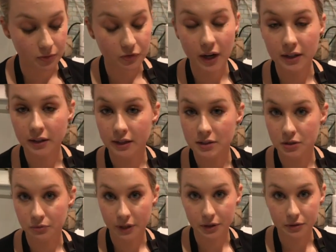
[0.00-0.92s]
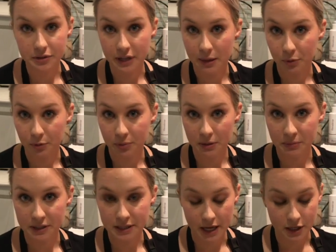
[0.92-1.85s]
fine lines and wrinkles,
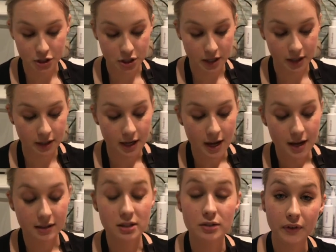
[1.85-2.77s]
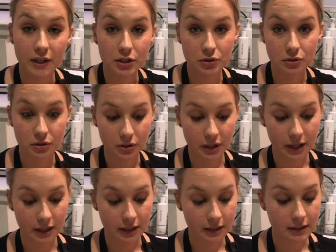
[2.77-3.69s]
hyperpigmentation, this facial
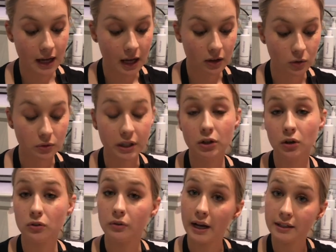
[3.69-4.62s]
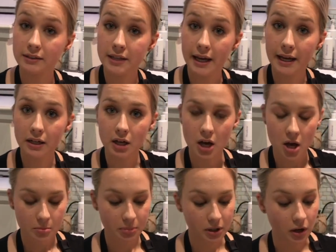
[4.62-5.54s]
can not only correct that,
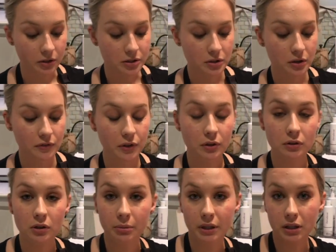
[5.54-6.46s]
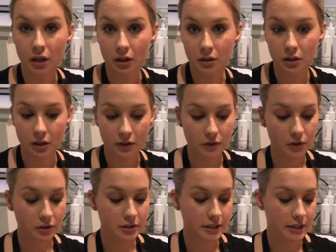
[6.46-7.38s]
but also if you're a little bit younger, if
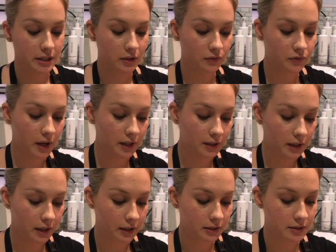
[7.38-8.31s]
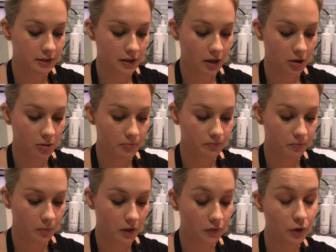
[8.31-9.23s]
you're seeing fine lines,
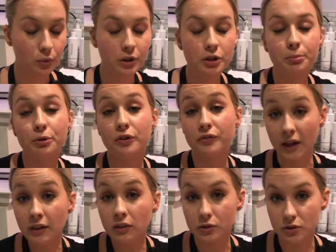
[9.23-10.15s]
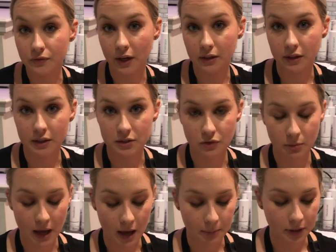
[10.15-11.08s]
if you're wanting to prevent those fine lines from
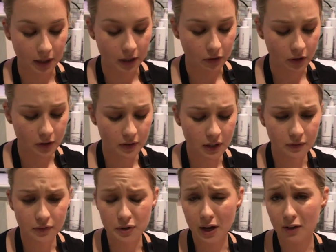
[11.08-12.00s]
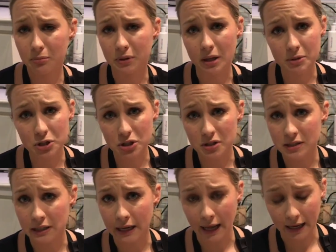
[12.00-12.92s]
happening, or even if you have blemishes
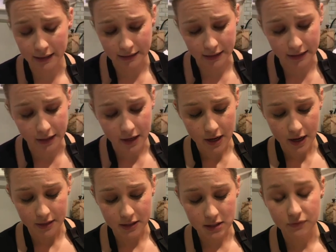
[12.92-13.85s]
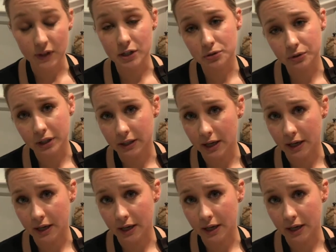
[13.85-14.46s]
and acne, this facial